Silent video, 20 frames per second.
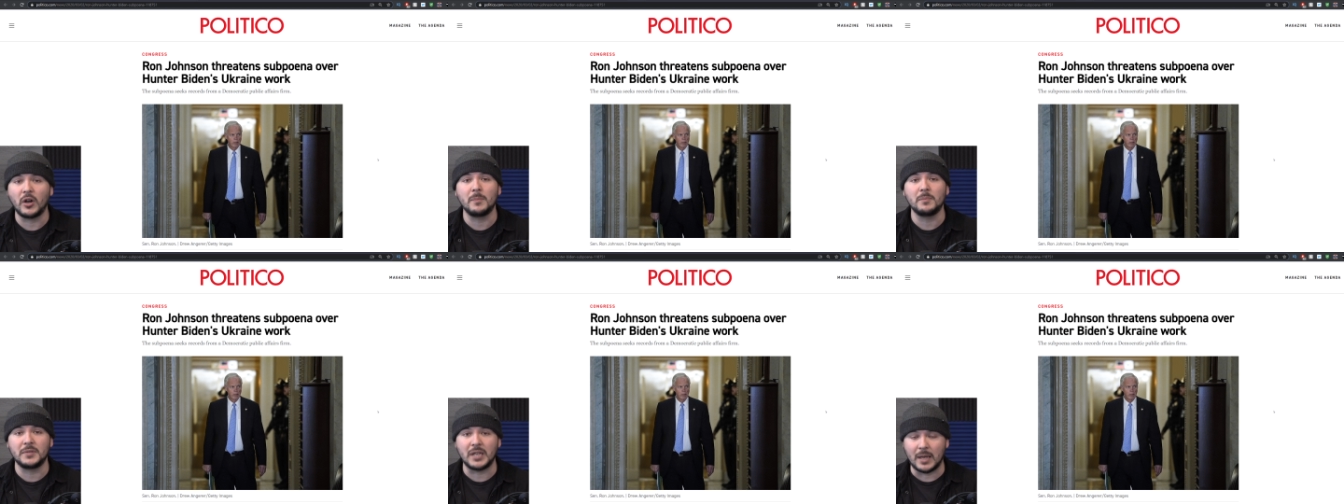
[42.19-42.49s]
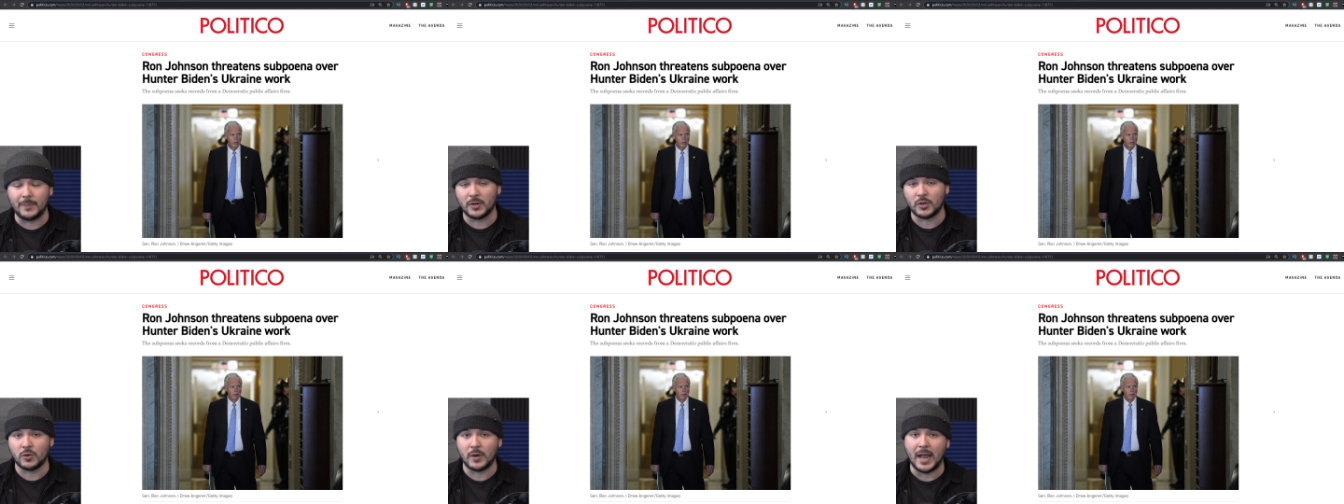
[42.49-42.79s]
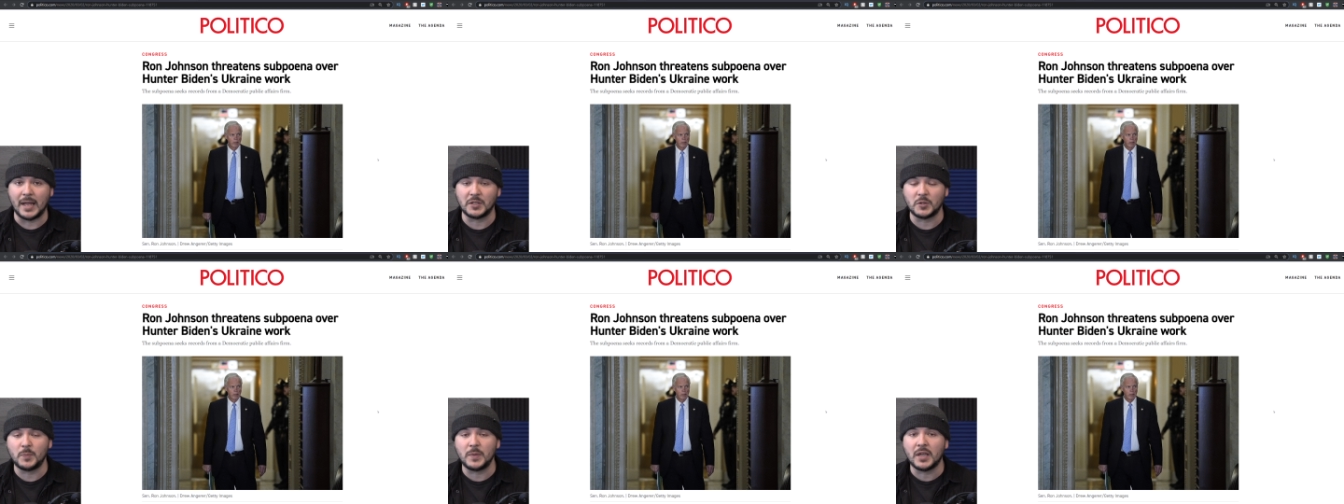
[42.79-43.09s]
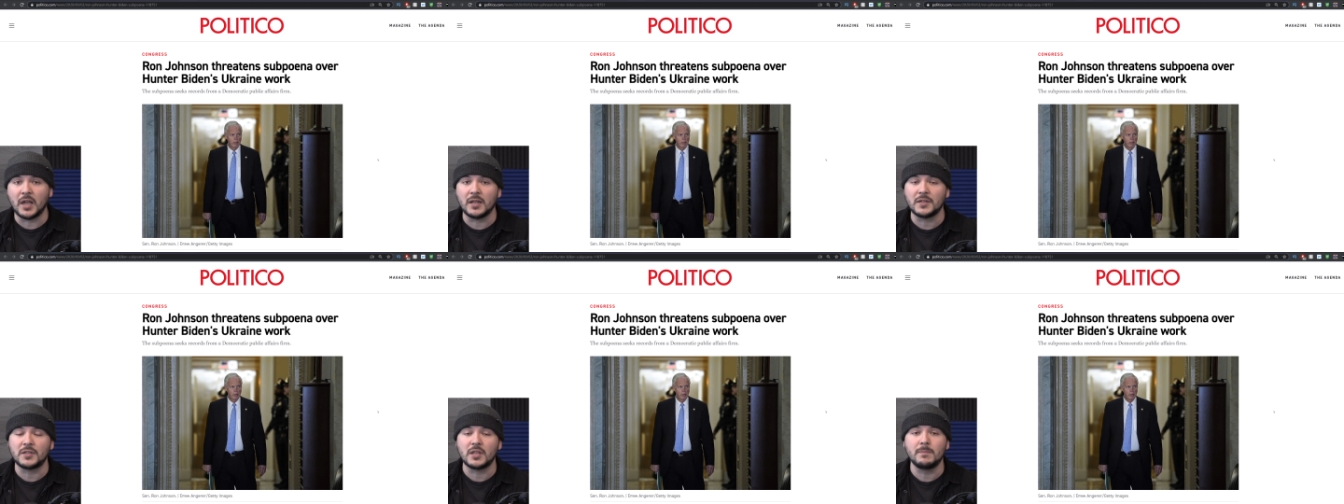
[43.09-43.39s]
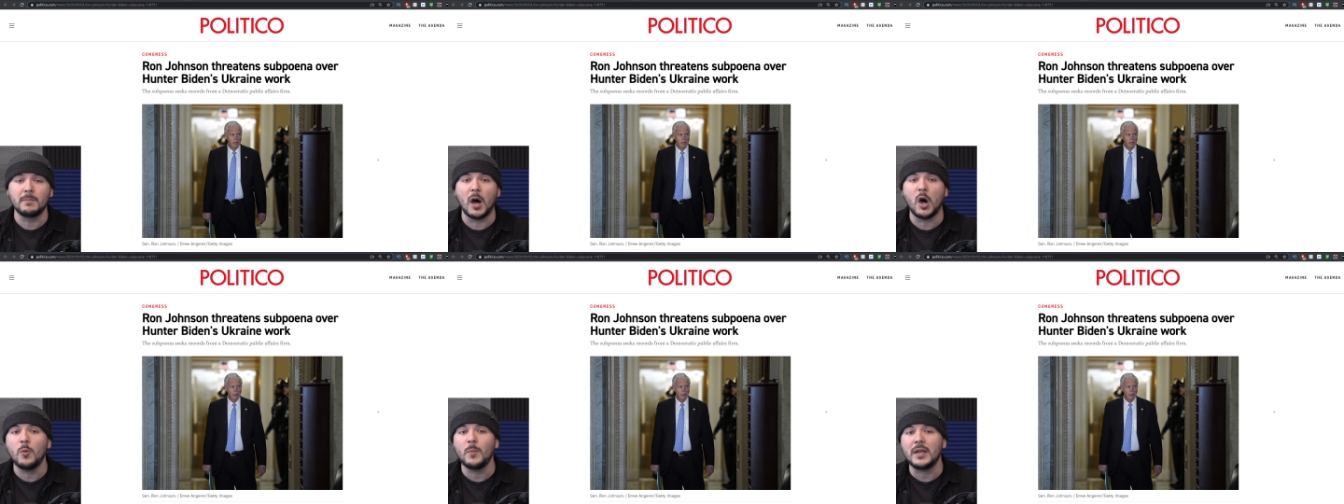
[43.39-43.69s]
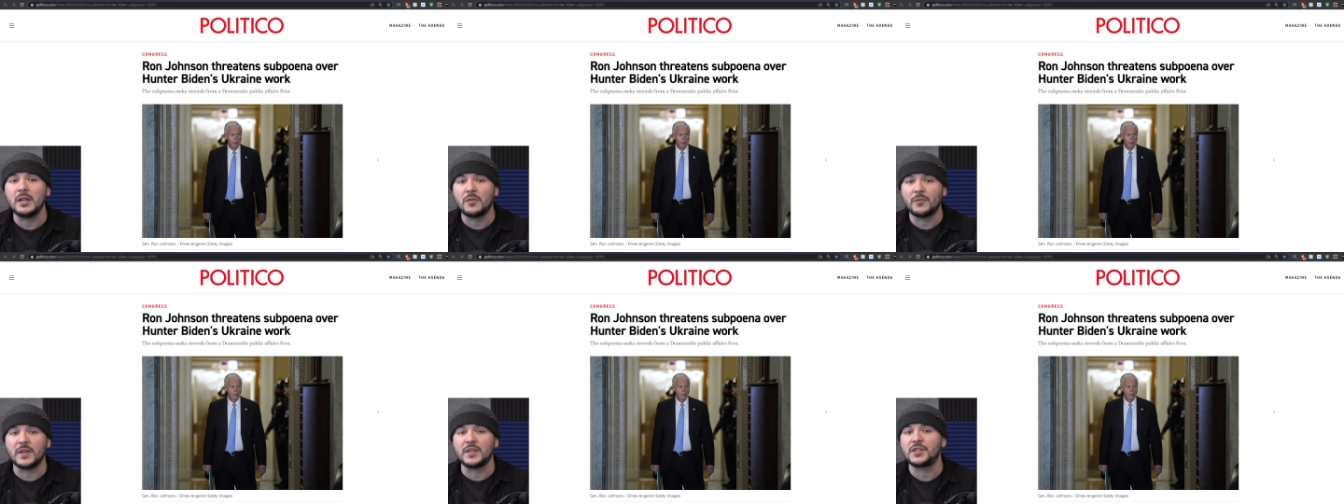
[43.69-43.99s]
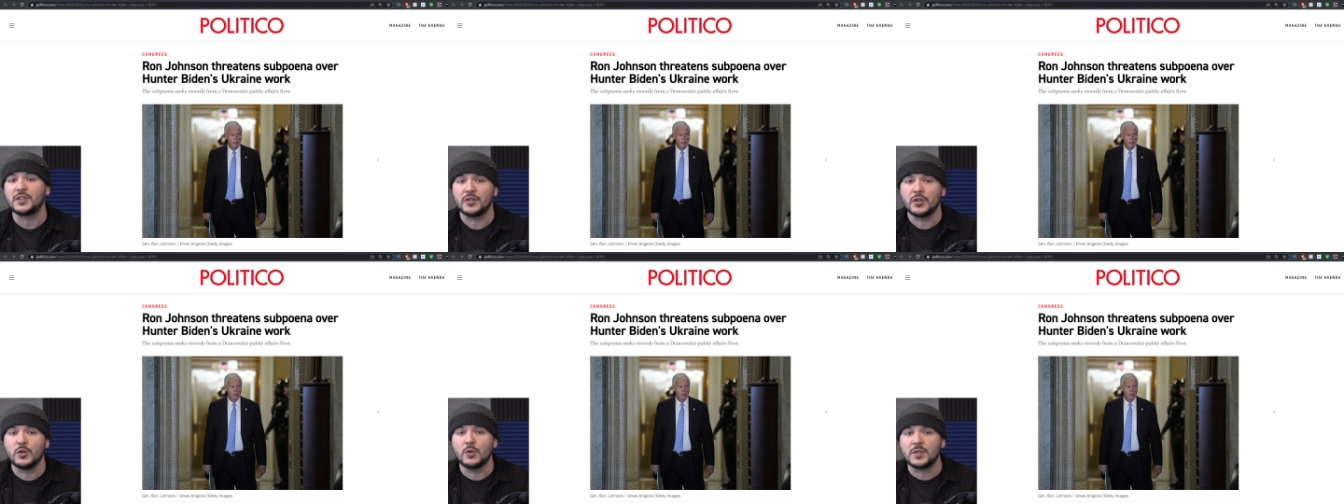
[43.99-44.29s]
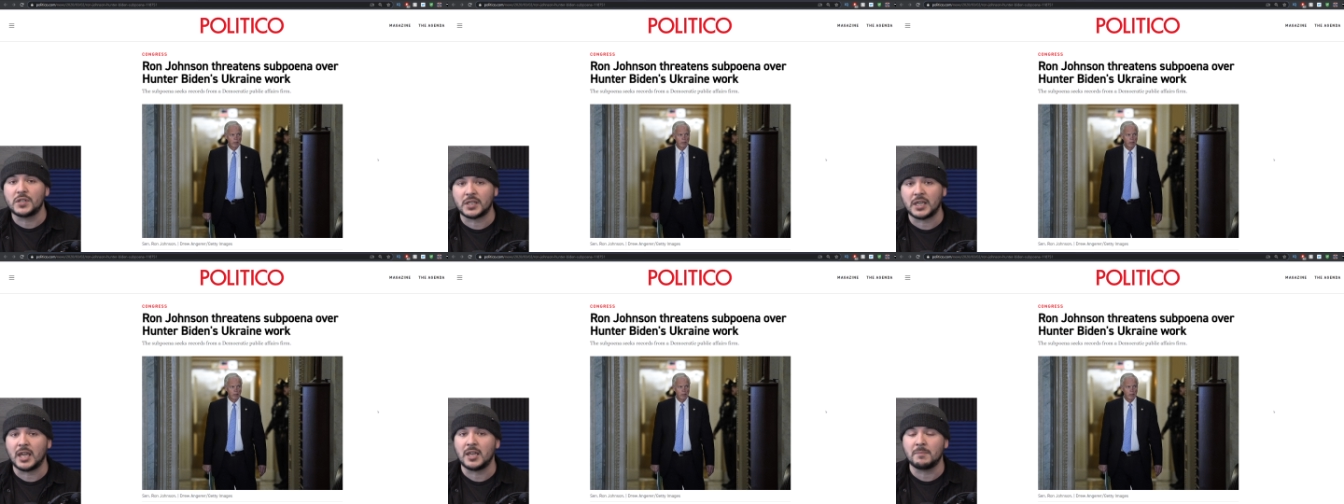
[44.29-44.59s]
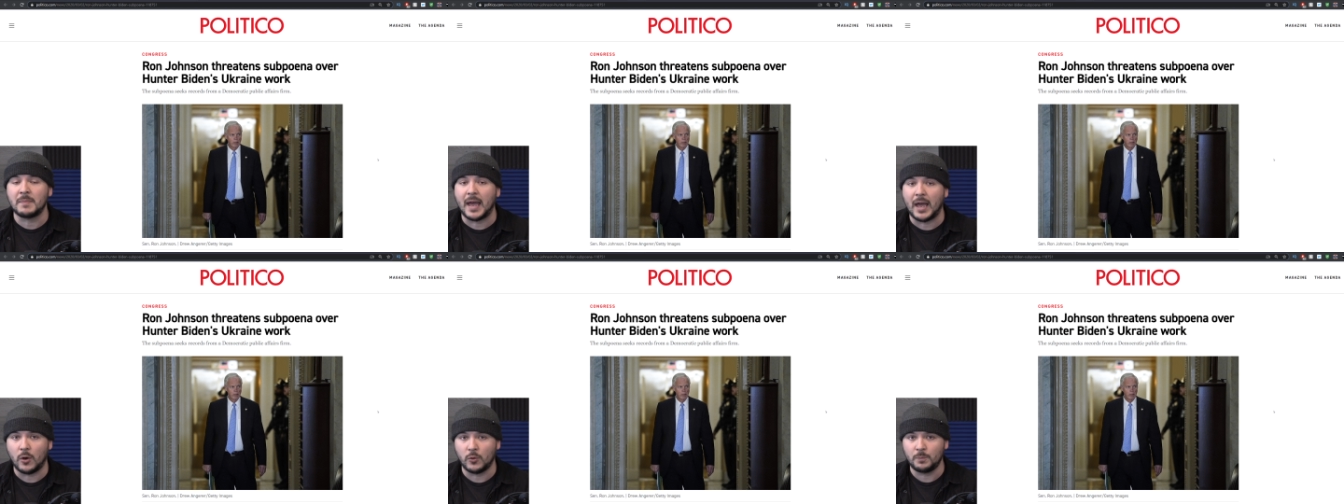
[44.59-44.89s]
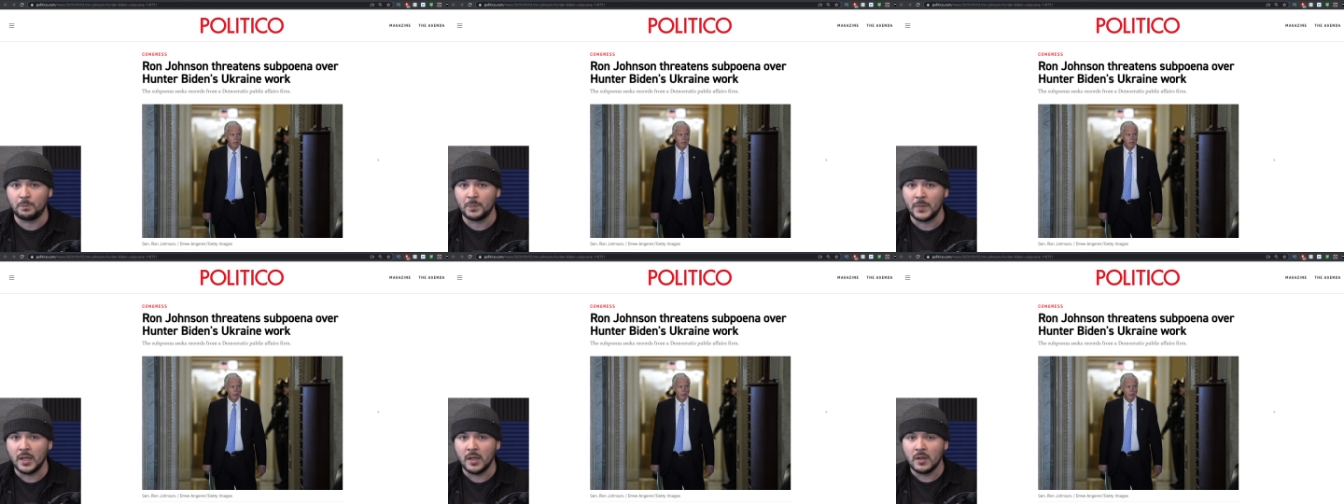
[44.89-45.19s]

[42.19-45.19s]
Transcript: from Democrats because the moment this news came out